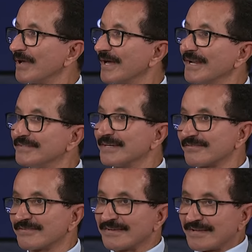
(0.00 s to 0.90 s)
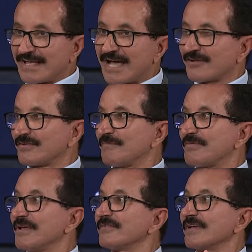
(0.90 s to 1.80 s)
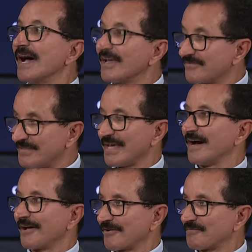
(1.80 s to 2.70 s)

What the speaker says: We cannot just accept things as they are.